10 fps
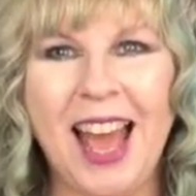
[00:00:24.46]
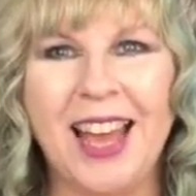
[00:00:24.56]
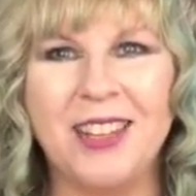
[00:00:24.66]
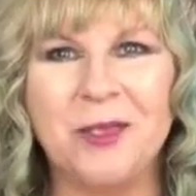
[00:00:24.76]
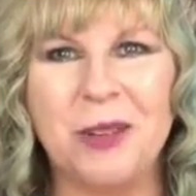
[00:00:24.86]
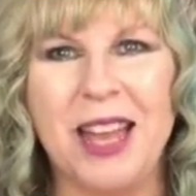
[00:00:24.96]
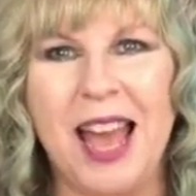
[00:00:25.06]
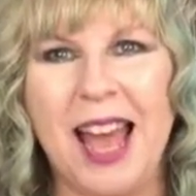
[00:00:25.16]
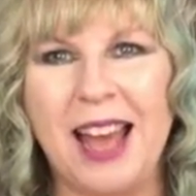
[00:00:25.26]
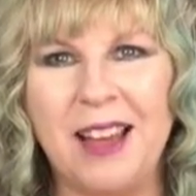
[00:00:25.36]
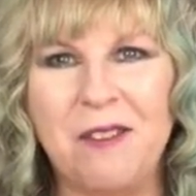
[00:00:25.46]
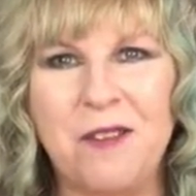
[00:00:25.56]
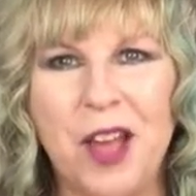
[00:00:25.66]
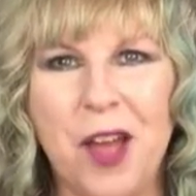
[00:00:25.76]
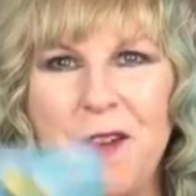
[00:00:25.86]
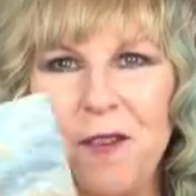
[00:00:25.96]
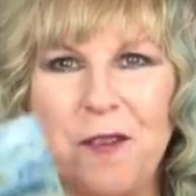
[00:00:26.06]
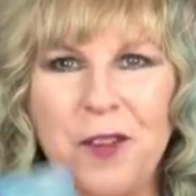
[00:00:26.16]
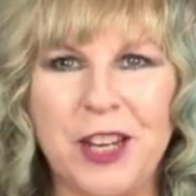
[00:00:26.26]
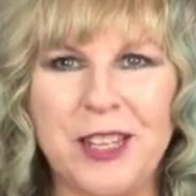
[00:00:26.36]
and we have
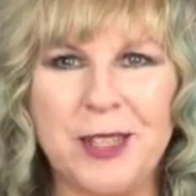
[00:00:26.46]
free